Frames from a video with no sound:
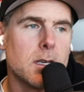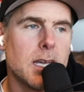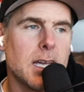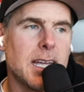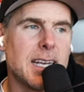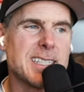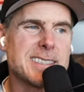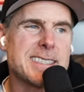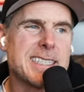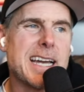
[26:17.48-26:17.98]

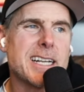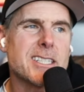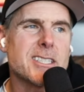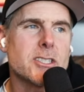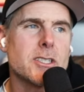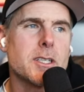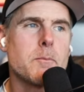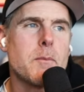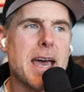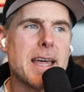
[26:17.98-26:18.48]
And it's
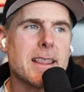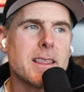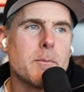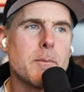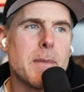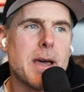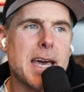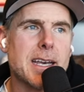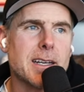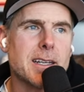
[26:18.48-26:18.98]
actually
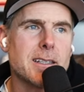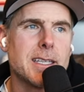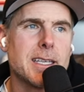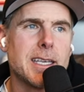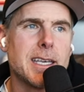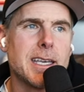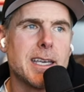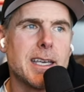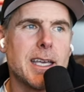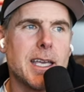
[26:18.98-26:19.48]

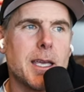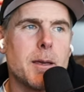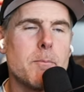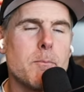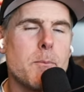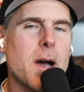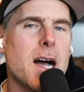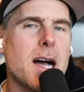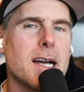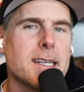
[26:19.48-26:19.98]
mathematically
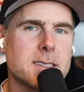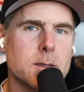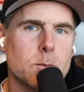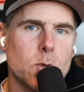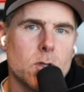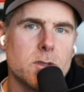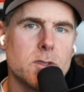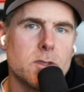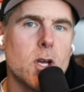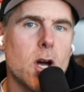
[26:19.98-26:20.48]

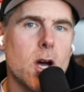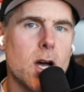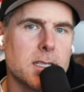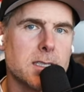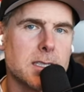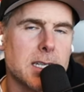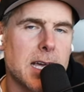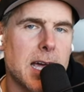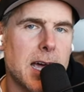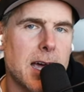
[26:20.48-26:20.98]
impossible
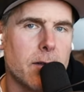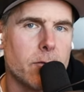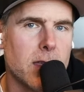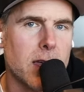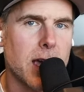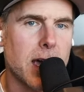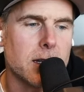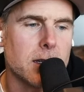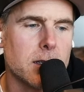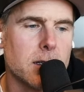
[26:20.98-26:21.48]
not to have
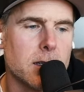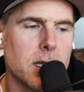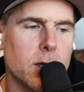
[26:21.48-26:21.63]
that